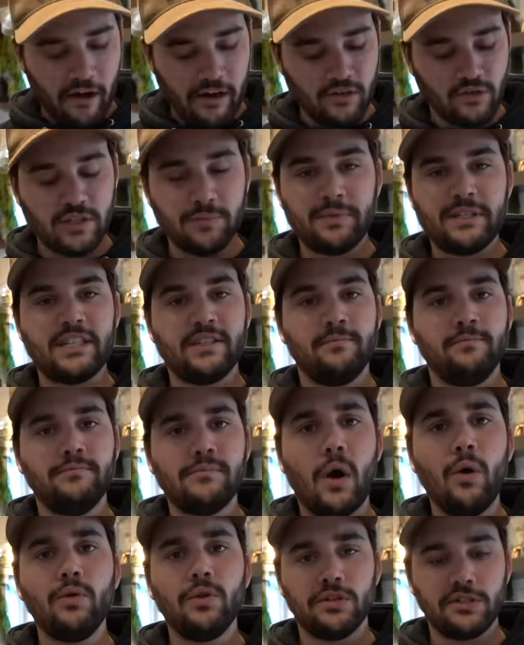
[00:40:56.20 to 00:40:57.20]
it rip out a
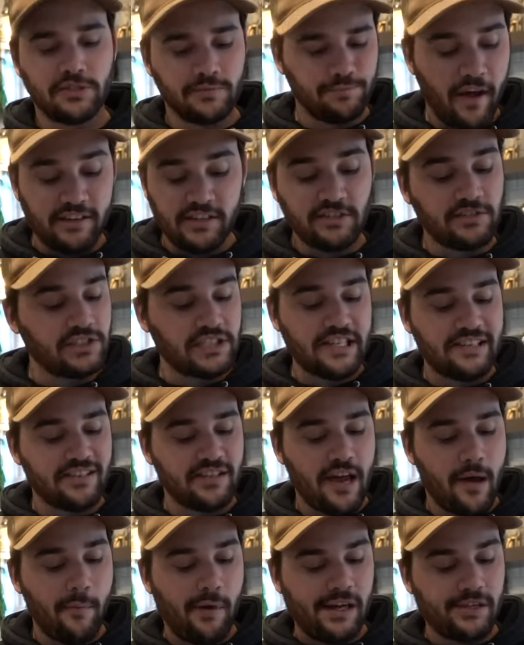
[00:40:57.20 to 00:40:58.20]
molar. It don't taste
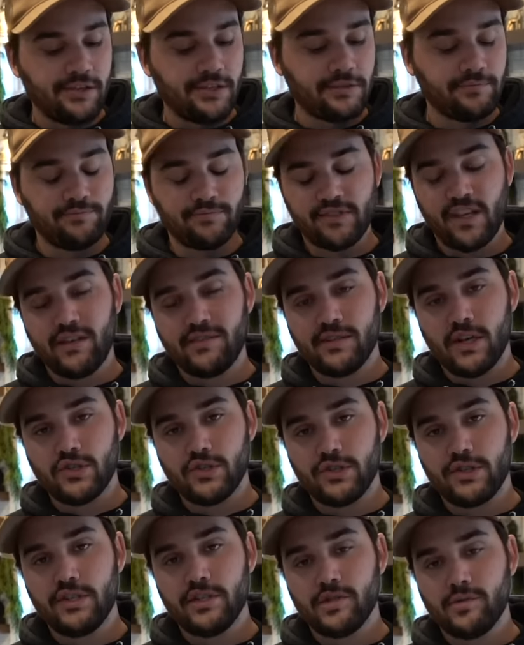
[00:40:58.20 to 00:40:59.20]
that bad though. In case you guys
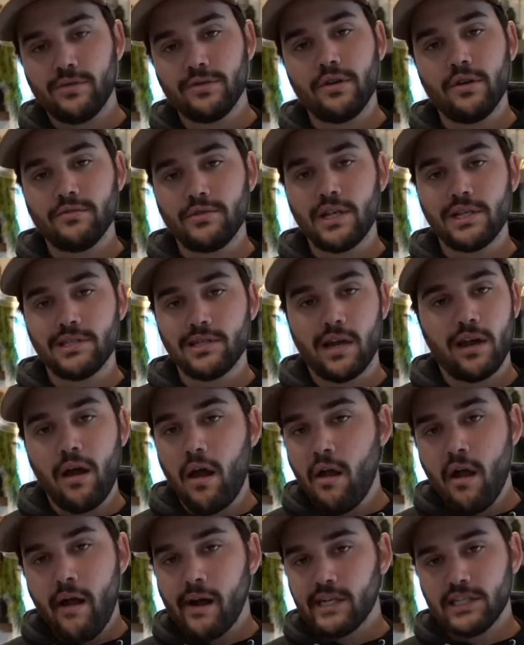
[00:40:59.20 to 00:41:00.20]
are curious what crow tastes like,
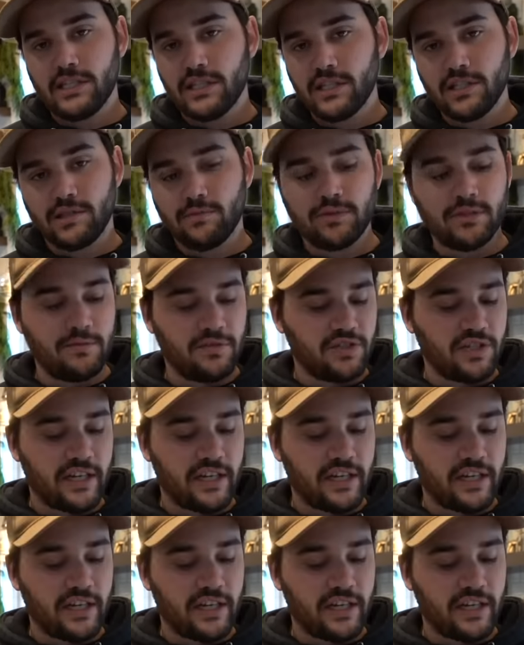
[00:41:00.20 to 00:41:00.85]
it tastes pretty much